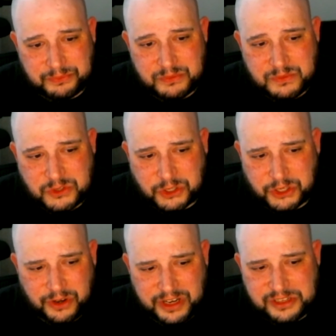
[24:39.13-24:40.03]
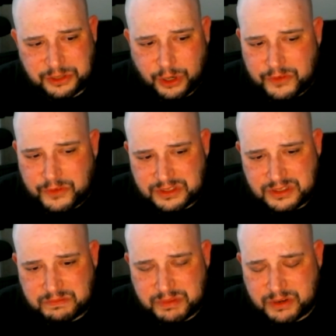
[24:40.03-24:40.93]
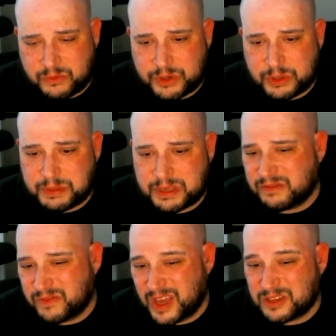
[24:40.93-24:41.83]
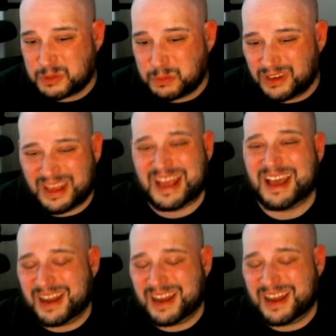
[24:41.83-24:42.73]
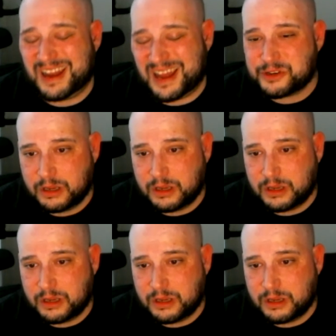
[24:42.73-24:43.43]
security services have been a real big advancement at Azure.